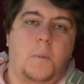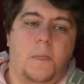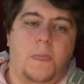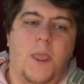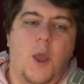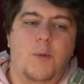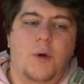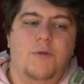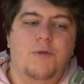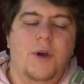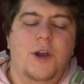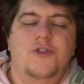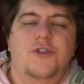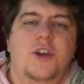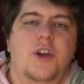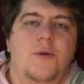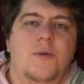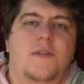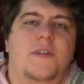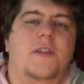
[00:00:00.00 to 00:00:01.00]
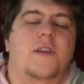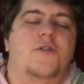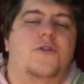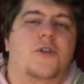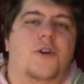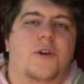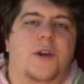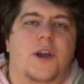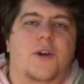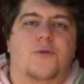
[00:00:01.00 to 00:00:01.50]
whenever we actually go and see these
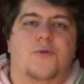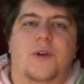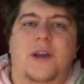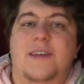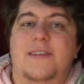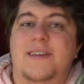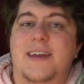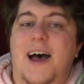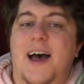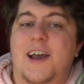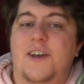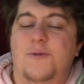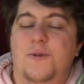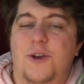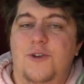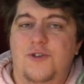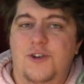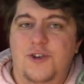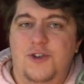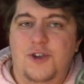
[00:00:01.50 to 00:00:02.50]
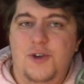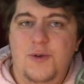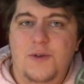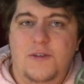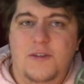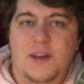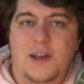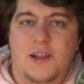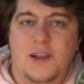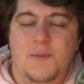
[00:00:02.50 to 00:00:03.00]
Target restocks, we usually do
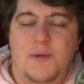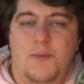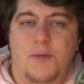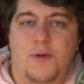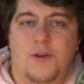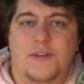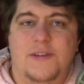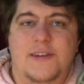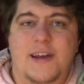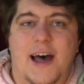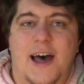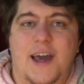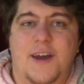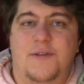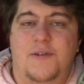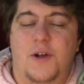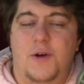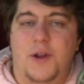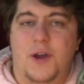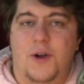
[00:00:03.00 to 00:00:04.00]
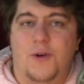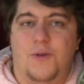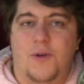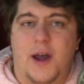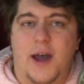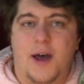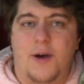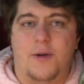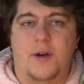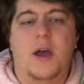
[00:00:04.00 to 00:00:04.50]
see a little bit more stock floating
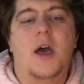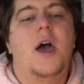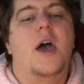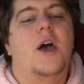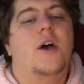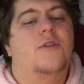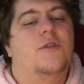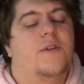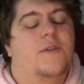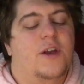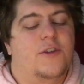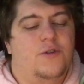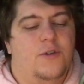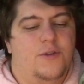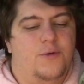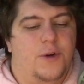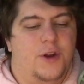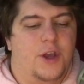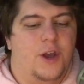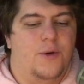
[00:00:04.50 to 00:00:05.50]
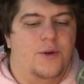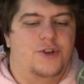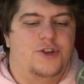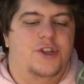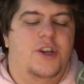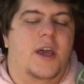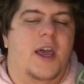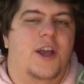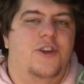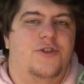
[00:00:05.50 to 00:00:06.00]
around. So in case you guys want to go and
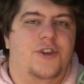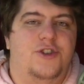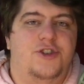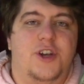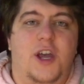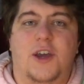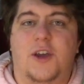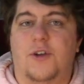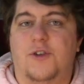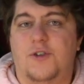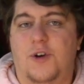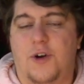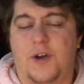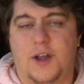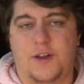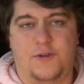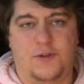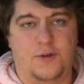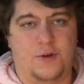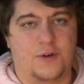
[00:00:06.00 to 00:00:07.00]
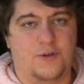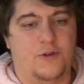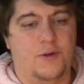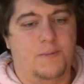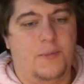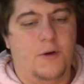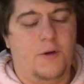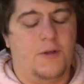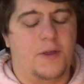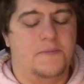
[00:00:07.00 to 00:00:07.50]
casually check your Target stores for
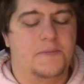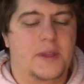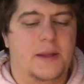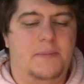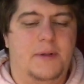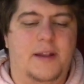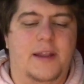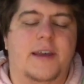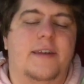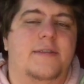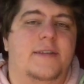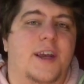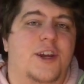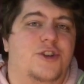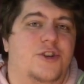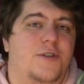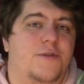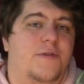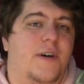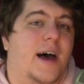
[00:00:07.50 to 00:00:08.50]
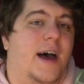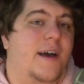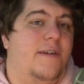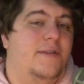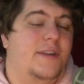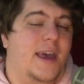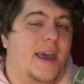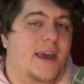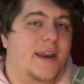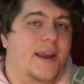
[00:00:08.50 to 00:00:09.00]
both PlayStation
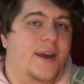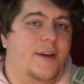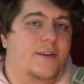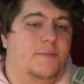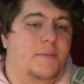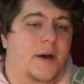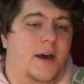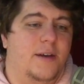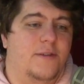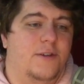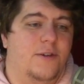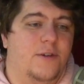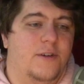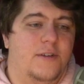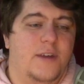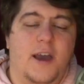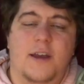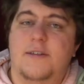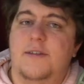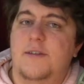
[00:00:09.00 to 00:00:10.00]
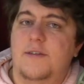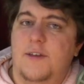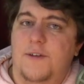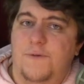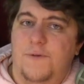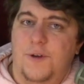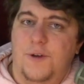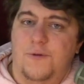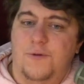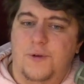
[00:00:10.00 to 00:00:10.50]
fives and Xbox Series X's,
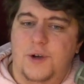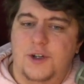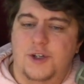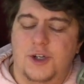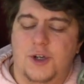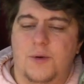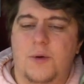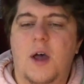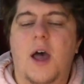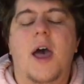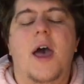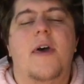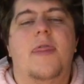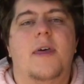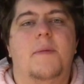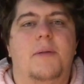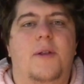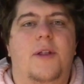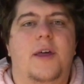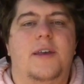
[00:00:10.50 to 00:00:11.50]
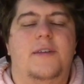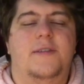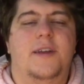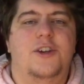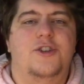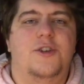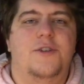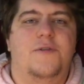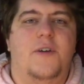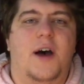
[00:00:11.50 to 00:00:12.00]
feel free to. The
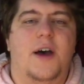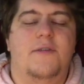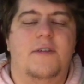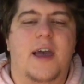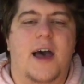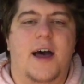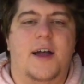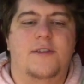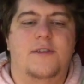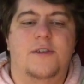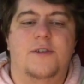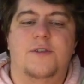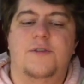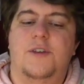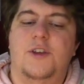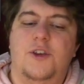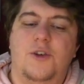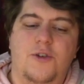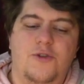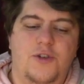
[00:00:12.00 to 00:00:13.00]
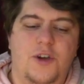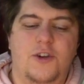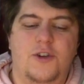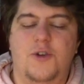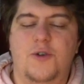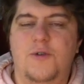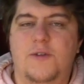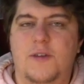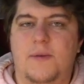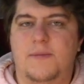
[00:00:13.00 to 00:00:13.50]
PlayStation five consoles usually
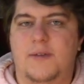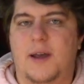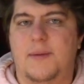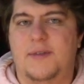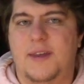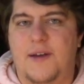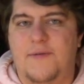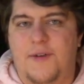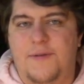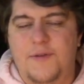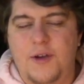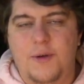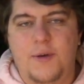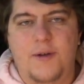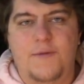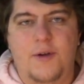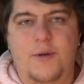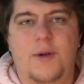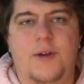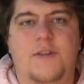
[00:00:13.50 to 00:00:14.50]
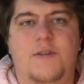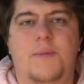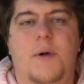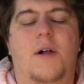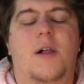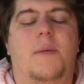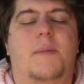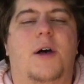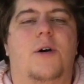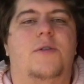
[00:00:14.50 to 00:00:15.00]
do sometimes have a very, very
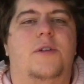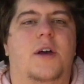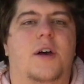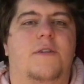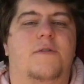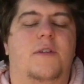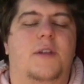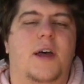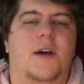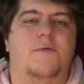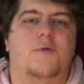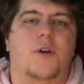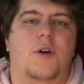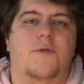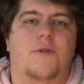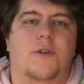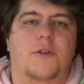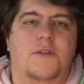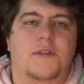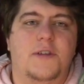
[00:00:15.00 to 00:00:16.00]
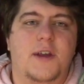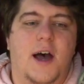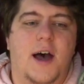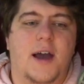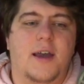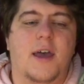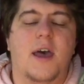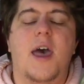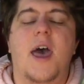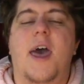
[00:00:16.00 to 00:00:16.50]
small amount of leftover
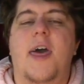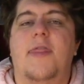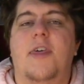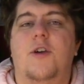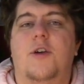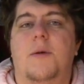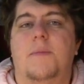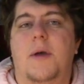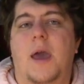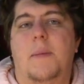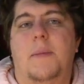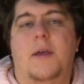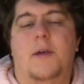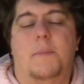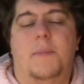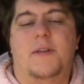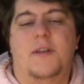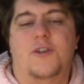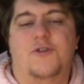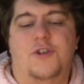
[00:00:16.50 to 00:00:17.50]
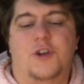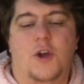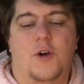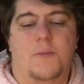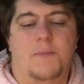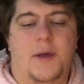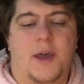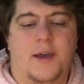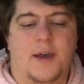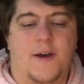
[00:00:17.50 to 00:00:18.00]
stock that you can maybe potentially go
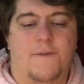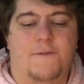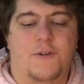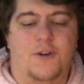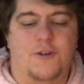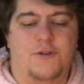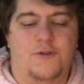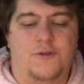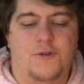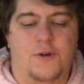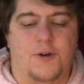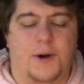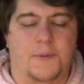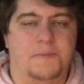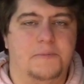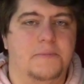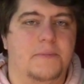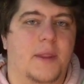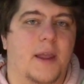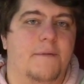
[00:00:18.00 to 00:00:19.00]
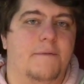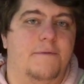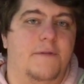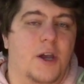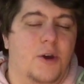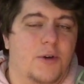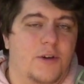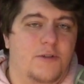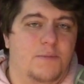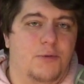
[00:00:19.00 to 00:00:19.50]
and pick up for your store.
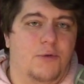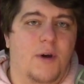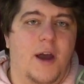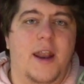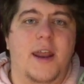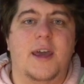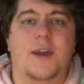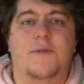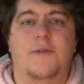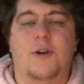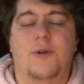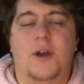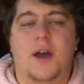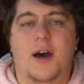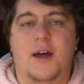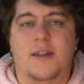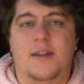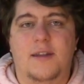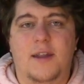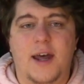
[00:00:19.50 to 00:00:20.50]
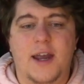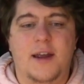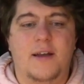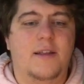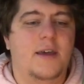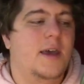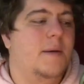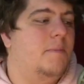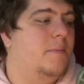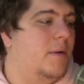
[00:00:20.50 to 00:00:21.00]
Very sporadic, very
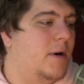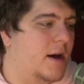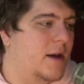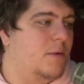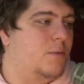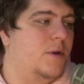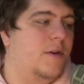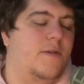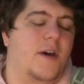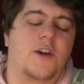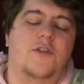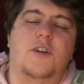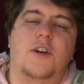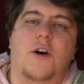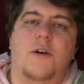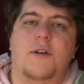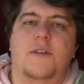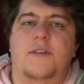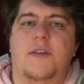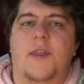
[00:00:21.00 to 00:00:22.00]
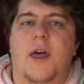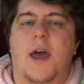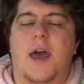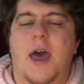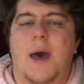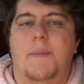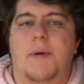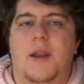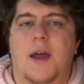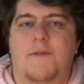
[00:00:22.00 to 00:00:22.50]
unlikely, but we've actually always seen that
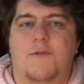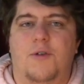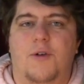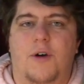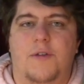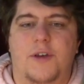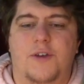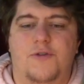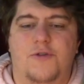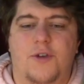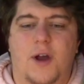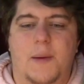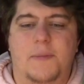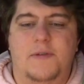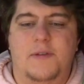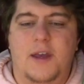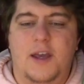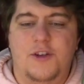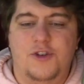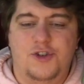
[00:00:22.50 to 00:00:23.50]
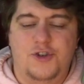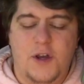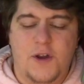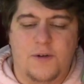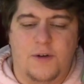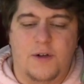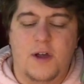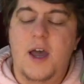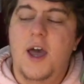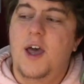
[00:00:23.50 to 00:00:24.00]
happen after all these drops in
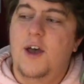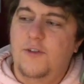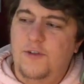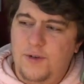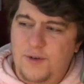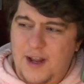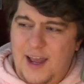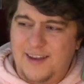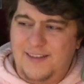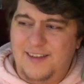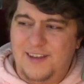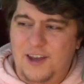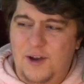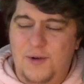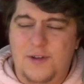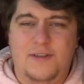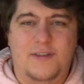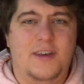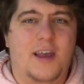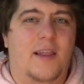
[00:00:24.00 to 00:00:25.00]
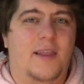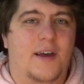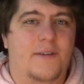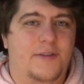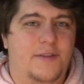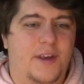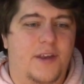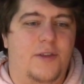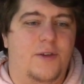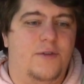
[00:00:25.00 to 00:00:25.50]
general. So nice to go and see. I love
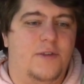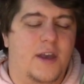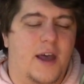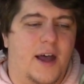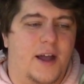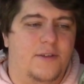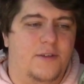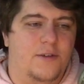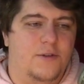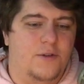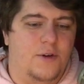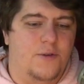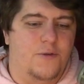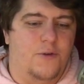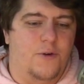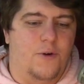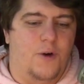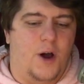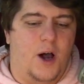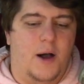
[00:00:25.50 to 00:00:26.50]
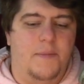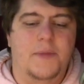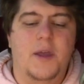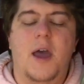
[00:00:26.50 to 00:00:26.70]
seeing those consoles overall,